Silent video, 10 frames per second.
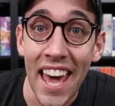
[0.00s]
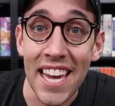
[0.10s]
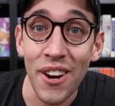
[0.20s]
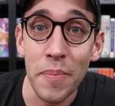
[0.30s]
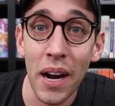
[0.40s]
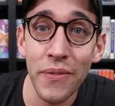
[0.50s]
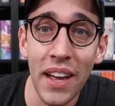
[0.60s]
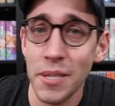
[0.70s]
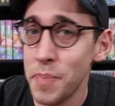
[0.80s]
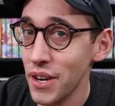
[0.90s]
Hey Harry Potter
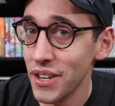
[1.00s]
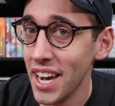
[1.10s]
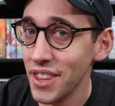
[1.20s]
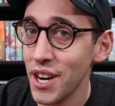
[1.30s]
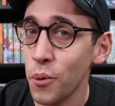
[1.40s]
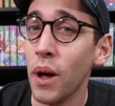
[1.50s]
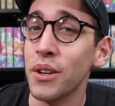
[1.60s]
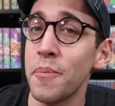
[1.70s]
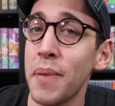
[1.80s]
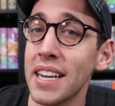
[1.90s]
fans, Peter Kenneth here.
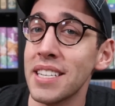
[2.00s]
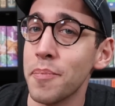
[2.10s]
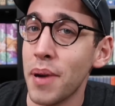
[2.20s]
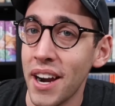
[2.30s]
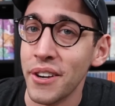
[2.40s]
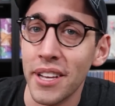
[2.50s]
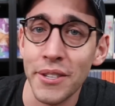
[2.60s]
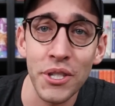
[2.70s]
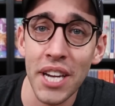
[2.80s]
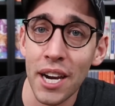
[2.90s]
Welcome back to the Potter
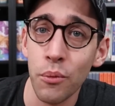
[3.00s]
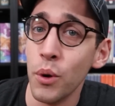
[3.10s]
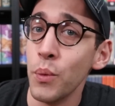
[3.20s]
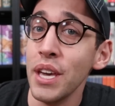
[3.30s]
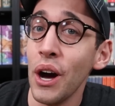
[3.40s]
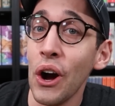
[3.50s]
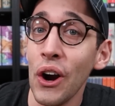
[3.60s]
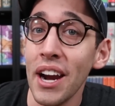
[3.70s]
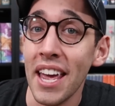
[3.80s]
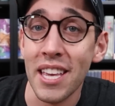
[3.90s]
Collector channel, where we
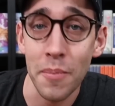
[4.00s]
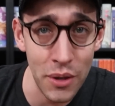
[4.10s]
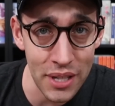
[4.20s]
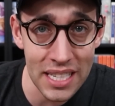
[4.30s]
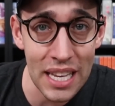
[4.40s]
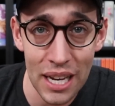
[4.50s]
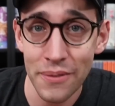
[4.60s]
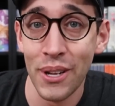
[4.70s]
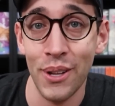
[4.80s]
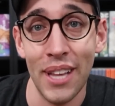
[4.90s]
are a community
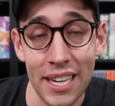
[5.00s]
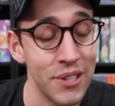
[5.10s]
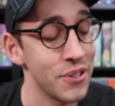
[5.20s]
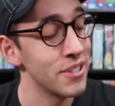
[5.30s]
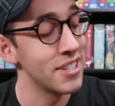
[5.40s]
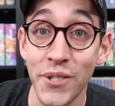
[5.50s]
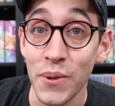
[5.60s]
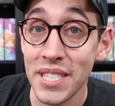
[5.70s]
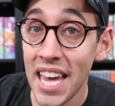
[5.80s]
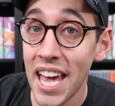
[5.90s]
of collectors.
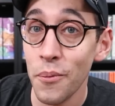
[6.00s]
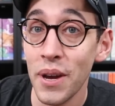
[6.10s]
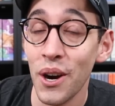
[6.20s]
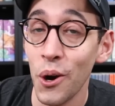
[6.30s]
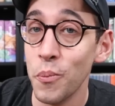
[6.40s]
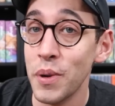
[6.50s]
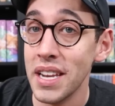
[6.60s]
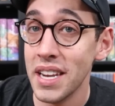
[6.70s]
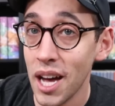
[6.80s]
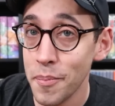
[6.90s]
Today we are
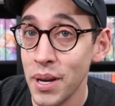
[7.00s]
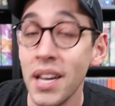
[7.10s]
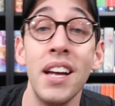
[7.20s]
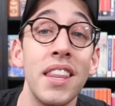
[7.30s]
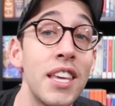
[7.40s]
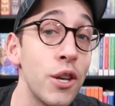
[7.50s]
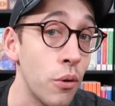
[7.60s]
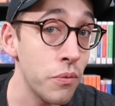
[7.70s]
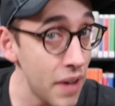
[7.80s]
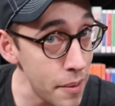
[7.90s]
opening up the
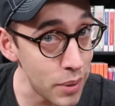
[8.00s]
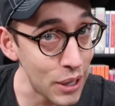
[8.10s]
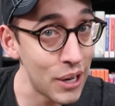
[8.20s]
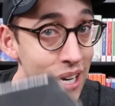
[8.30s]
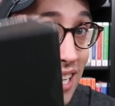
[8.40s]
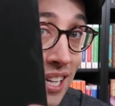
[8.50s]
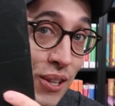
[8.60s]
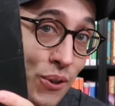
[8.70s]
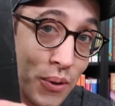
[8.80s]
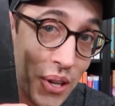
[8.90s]
November
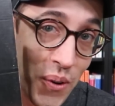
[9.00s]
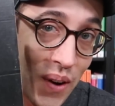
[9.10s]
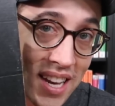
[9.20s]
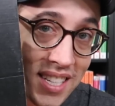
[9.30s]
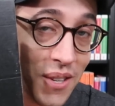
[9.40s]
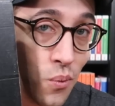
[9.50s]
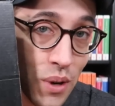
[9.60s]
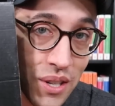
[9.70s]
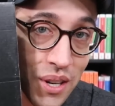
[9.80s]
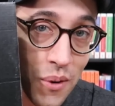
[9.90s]
Loot Crate
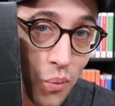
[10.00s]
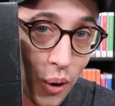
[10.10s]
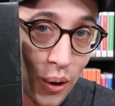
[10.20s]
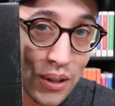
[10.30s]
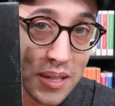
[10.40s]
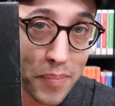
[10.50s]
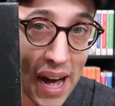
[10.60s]
Wizarding World